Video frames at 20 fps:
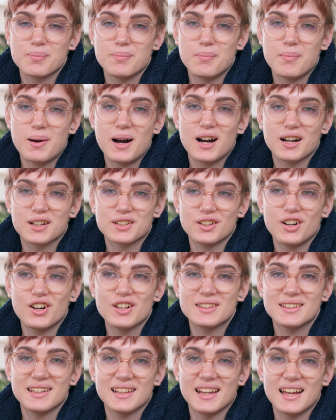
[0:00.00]
marked
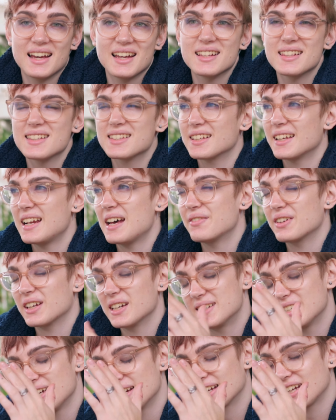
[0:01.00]
on the lens and having
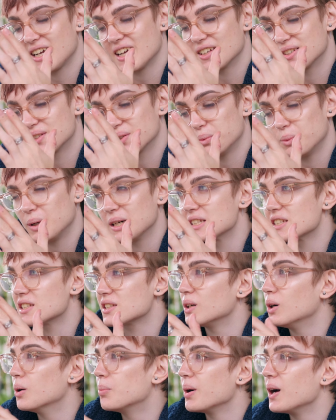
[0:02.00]
it dedicated to one
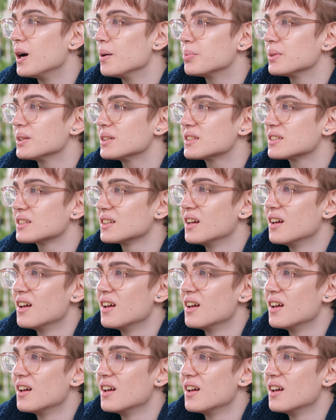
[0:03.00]
sole purpose.